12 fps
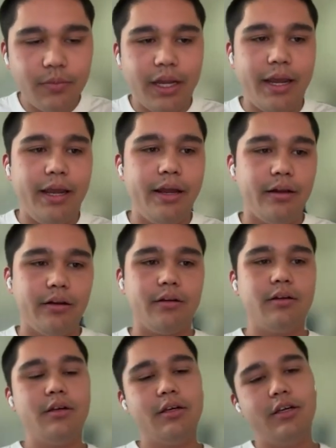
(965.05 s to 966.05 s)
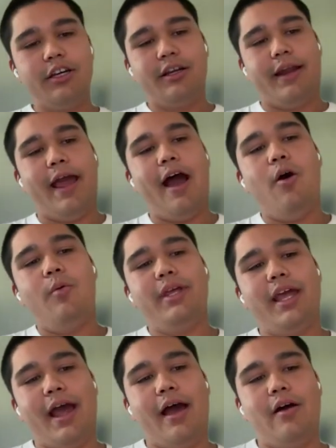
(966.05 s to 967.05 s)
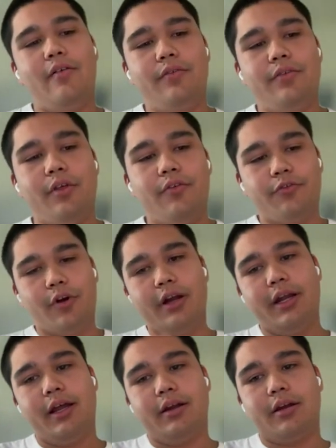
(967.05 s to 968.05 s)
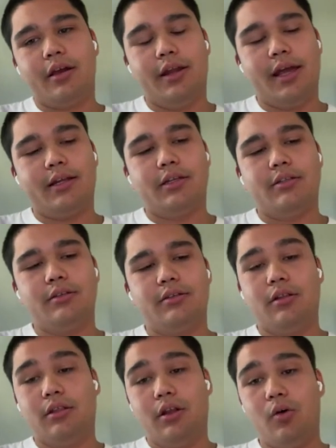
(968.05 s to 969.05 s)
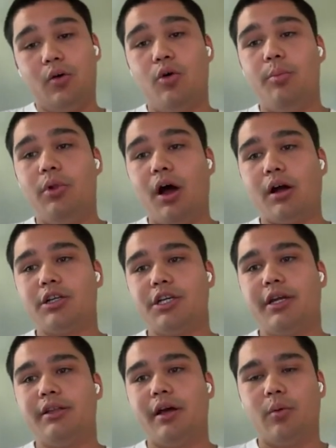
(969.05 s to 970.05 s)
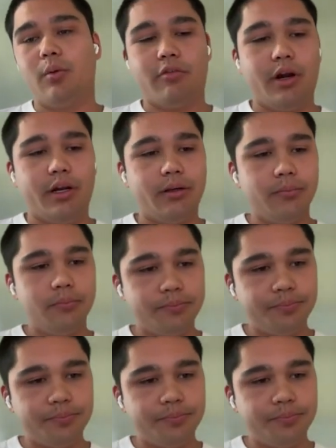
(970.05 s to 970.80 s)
And now we have the front end connected to the local blockchain that we're running.